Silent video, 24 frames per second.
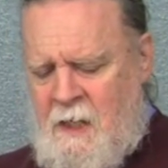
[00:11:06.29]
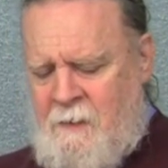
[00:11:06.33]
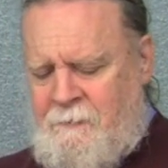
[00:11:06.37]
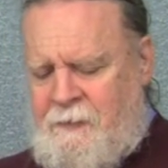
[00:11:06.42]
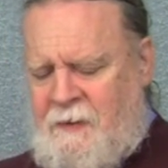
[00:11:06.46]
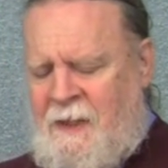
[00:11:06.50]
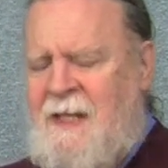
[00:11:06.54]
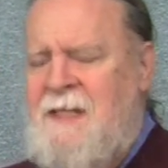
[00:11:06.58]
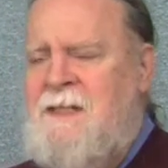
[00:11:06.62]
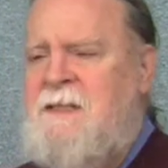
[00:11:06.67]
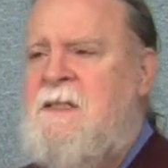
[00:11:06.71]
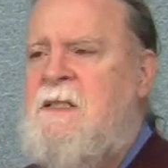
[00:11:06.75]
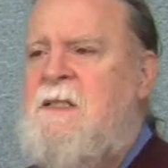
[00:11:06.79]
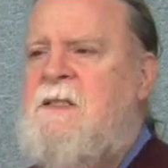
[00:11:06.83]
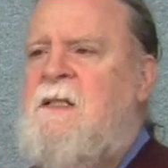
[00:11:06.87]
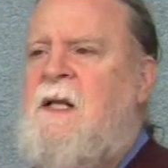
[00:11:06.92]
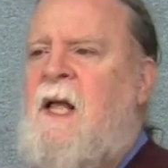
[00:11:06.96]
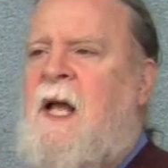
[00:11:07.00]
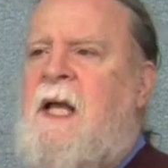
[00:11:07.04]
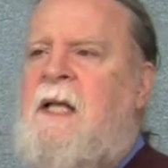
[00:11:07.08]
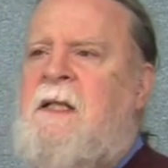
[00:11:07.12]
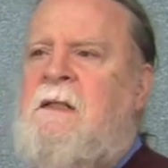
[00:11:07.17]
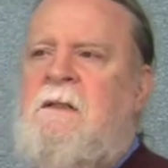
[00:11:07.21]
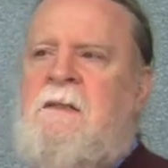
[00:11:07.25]
Places
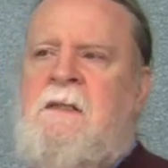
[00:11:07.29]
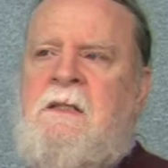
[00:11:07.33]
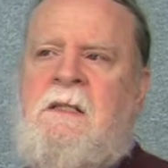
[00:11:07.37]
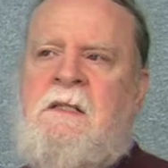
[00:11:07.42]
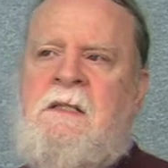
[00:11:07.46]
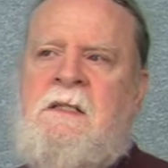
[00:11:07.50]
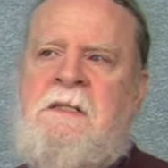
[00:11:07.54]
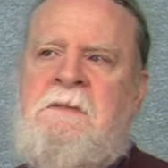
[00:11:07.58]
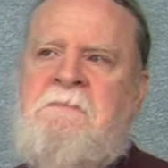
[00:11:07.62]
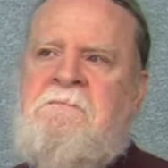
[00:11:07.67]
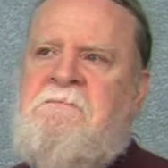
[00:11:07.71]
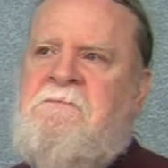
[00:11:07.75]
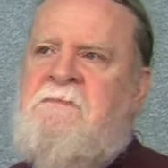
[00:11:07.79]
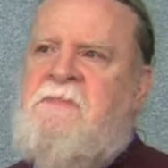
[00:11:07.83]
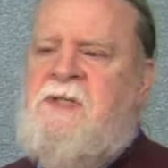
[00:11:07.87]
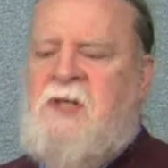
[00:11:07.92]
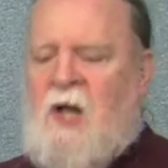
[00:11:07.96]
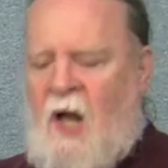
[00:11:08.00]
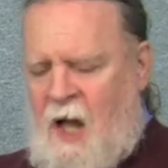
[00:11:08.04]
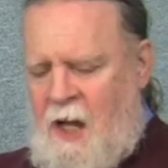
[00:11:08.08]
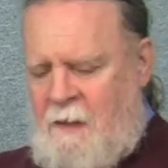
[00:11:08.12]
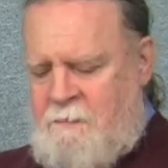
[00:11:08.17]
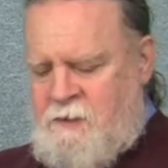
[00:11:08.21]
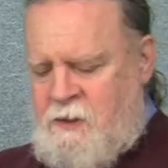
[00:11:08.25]
like
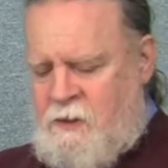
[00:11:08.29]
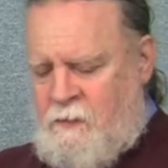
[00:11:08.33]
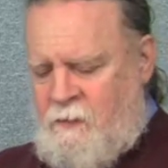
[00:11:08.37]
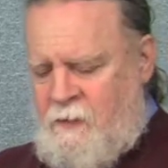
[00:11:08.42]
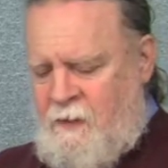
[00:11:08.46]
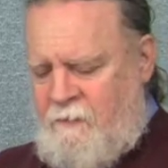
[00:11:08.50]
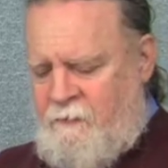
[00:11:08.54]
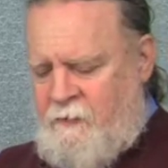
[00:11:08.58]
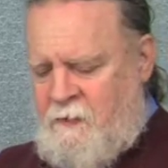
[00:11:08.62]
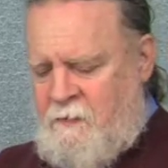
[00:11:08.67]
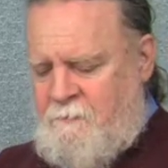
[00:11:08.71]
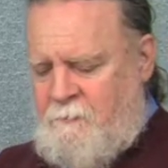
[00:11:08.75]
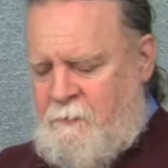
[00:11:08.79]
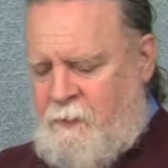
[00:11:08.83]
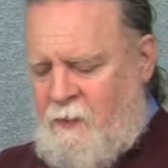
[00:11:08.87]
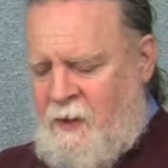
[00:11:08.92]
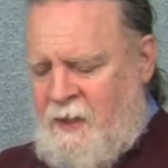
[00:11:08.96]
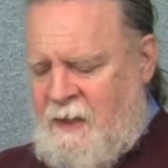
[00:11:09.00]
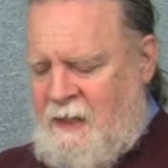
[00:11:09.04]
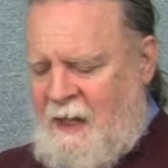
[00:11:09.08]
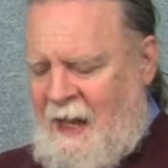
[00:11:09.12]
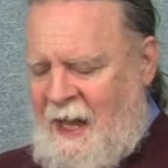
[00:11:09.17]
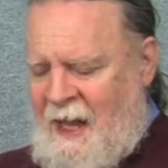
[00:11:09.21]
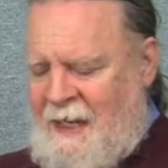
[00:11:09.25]
Toms River,
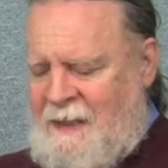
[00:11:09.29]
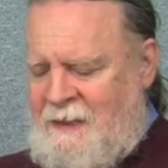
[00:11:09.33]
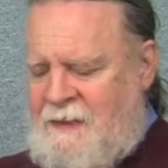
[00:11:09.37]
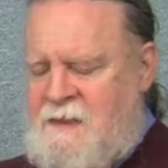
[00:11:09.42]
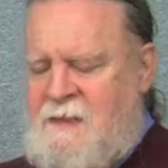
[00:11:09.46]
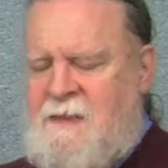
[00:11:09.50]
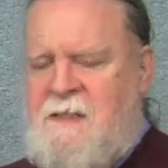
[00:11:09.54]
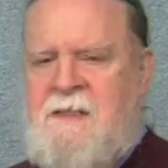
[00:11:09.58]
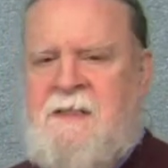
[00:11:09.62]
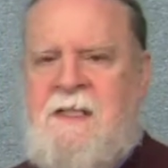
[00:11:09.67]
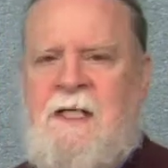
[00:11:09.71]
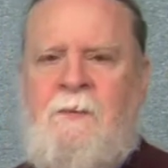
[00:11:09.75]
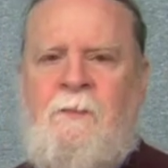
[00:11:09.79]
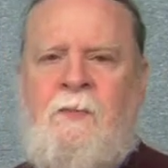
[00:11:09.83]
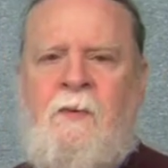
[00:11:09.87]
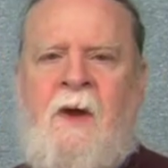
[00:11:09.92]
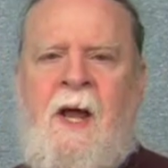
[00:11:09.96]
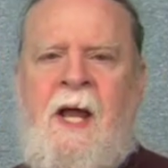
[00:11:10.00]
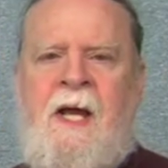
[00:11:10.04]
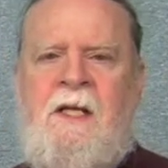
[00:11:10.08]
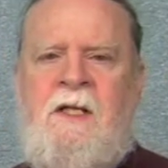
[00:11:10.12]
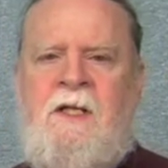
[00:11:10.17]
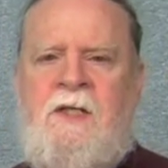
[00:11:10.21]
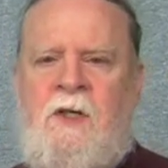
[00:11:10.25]
Brick Highlands, Sea
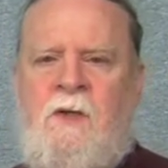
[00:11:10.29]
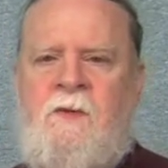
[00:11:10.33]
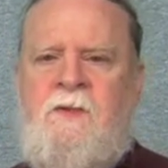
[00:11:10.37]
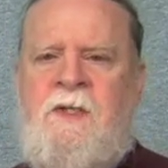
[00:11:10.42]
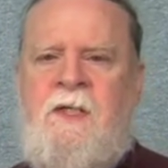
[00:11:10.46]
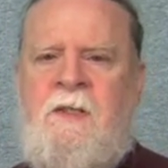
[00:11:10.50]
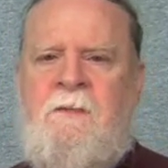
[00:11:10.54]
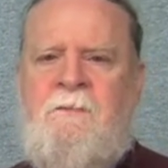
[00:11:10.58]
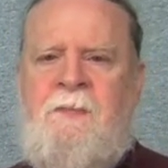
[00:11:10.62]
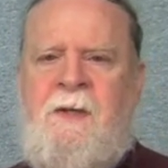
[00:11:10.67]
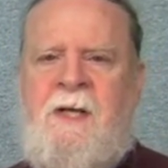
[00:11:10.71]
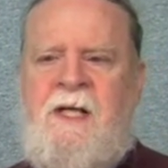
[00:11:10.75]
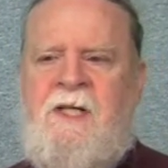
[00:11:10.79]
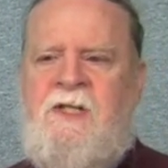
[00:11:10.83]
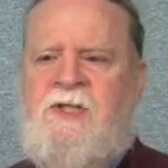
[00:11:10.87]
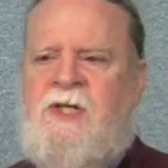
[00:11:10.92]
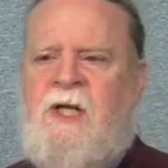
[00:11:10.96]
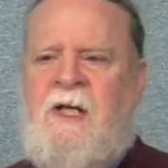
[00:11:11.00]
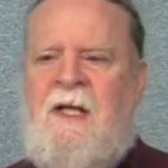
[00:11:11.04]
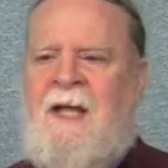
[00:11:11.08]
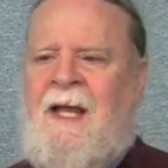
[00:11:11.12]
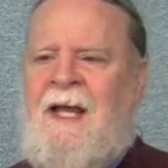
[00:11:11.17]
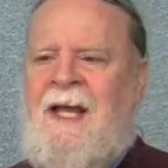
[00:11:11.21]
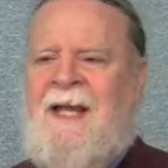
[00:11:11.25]
Bright, Union
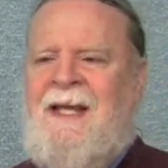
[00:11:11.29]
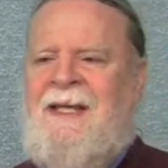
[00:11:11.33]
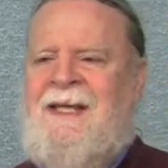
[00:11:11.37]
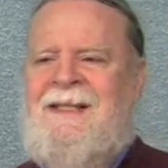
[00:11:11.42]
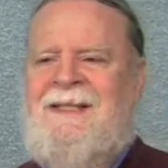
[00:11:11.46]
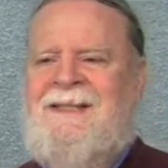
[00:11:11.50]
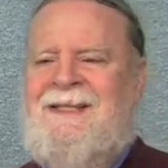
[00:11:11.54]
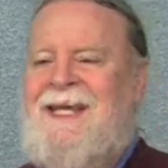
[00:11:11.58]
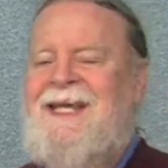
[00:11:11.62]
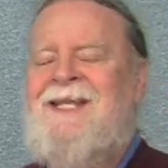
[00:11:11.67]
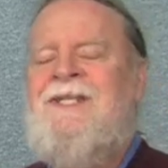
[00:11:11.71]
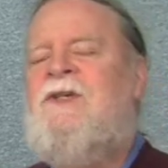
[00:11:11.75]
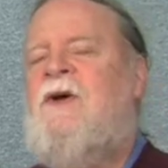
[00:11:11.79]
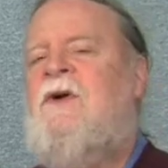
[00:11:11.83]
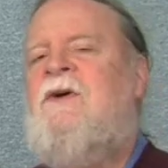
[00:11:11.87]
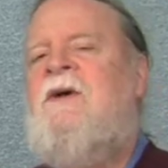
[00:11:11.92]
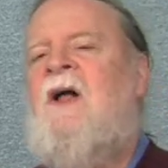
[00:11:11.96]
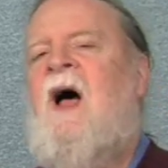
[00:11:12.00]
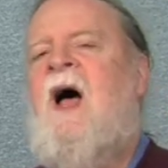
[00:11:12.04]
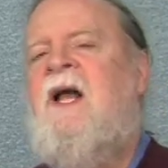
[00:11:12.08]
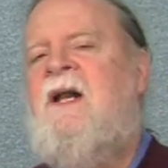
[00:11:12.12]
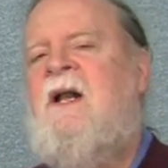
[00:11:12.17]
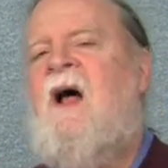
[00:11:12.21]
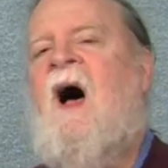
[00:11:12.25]
Beach, these are
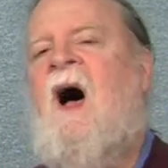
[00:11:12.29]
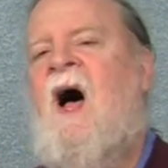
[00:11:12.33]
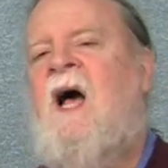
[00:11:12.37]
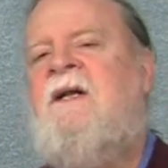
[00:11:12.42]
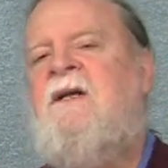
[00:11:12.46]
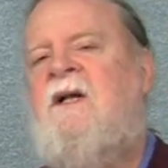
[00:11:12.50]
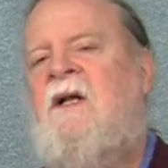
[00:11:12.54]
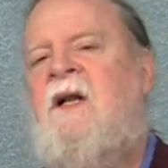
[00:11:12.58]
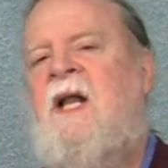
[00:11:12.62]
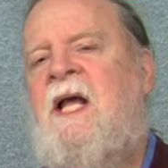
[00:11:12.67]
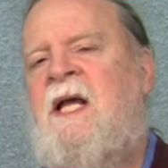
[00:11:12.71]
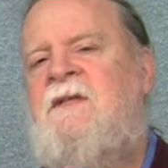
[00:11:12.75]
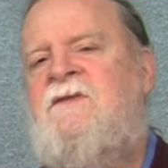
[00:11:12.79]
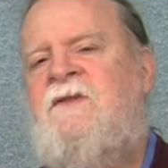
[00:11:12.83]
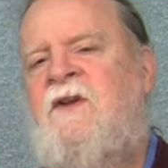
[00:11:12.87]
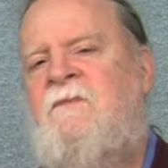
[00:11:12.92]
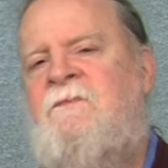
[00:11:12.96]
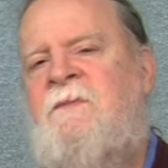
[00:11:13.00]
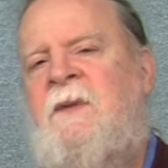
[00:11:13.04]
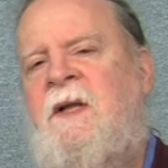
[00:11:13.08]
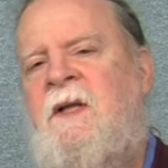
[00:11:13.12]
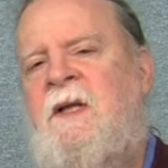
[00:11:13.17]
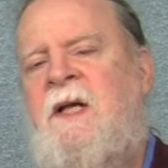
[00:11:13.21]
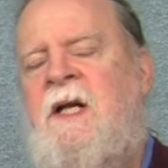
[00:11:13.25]
not enclaves of
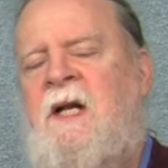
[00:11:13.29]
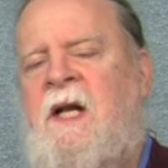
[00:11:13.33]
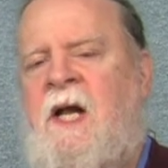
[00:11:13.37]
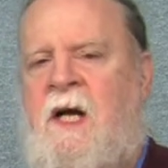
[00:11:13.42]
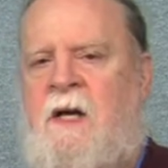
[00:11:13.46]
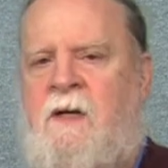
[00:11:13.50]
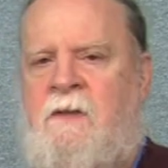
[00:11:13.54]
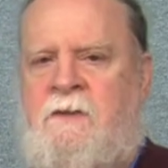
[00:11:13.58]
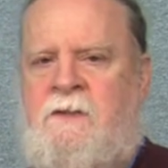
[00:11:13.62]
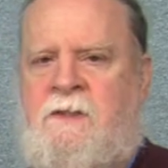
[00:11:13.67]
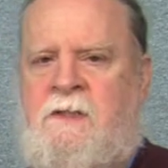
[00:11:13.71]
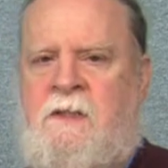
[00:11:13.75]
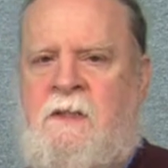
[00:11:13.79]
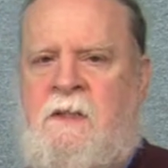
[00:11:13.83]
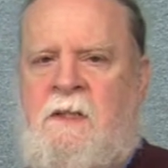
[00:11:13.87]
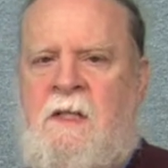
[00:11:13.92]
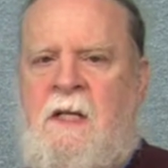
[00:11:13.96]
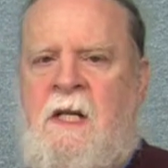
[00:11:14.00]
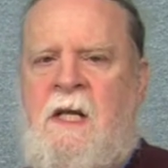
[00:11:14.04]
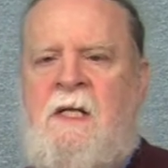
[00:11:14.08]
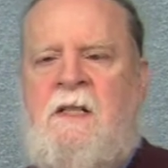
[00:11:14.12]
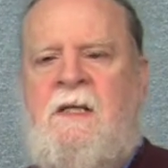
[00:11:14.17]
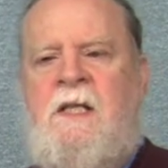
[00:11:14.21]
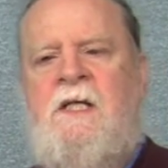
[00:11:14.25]
millionaires.
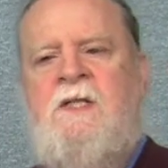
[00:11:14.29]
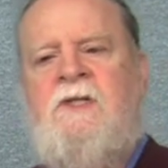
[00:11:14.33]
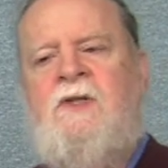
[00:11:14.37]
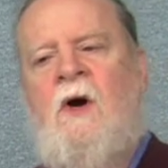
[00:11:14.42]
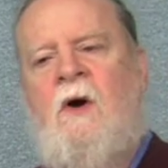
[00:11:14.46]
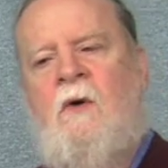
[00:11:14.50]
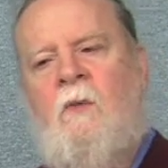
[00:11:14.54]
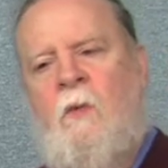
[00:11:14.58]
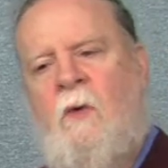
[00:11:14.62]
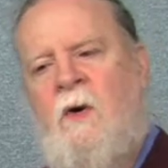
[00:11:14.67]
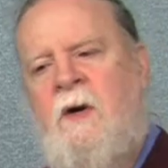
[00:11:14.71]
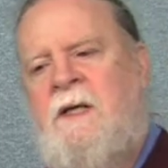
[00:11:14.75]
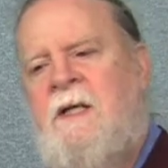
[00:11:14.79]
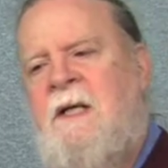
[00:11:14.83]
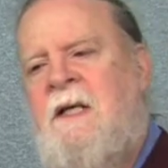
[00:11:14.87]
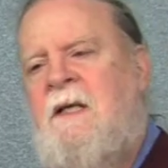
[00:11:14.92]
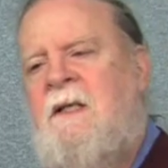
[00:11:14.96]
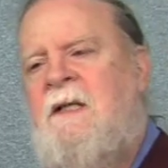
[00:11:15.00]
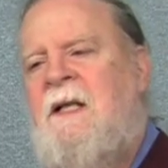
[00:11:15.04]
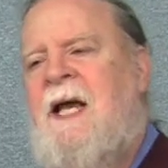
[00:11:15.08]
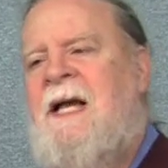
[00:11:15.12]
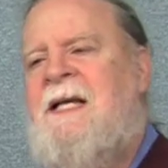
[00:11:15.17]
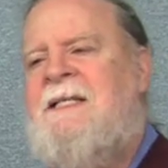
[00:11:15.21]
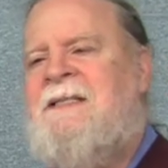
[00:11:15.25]
These are working
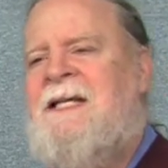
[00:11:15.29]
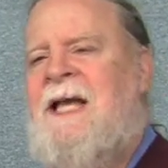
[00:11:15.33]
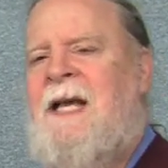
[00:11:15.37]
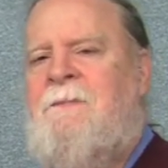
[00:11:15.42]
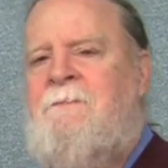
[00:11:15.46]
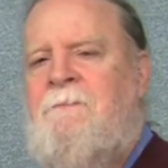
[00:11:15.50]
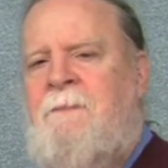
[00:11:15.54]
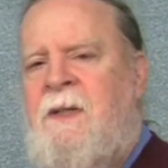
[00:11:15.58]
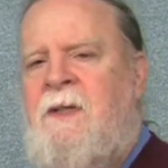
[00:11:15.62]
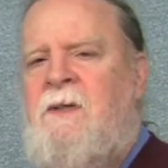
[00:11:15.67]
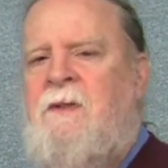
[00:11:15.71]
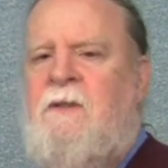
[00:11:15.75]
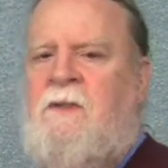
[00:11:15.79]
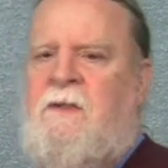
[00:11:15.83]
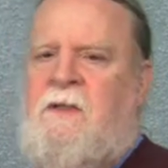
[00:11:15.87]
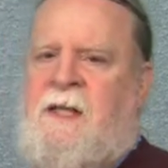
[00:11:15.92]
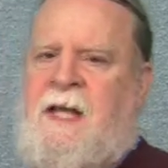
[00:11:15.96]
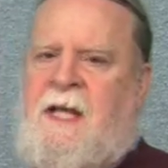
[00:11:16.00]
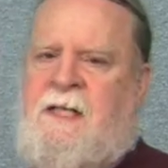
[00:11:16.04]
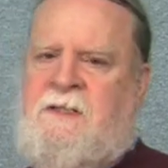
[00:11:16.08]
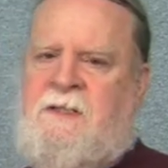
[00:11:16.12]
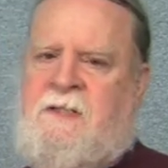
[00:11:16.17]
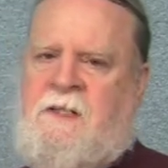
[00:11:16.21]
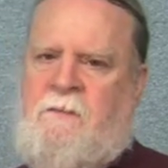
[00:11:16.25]
class and middle
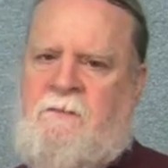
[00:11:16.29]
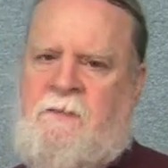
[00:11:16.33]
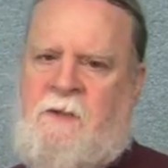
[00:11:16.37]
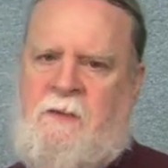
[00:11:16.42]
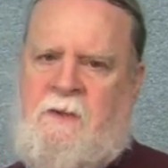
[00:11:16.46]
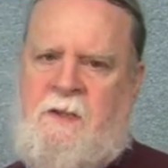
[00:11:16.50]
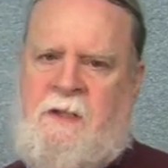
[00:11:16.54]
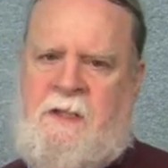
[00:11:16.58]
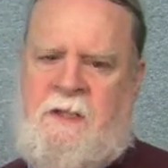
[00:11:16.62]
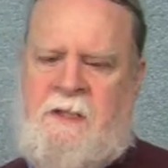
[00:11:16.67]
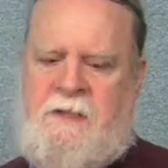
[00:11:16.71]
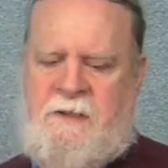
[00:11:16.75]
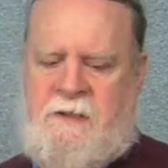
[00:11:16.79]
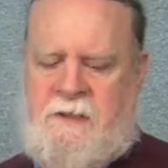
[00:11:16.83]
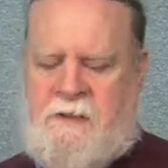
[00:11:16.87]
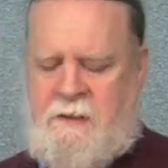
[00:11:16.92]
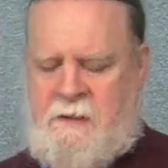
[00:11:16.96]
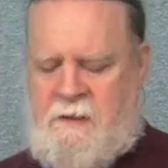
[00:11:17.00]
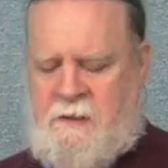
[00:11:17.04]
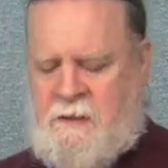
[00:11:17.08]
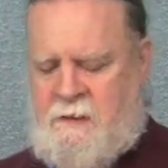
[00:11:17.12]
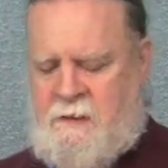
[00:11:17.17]
class communities.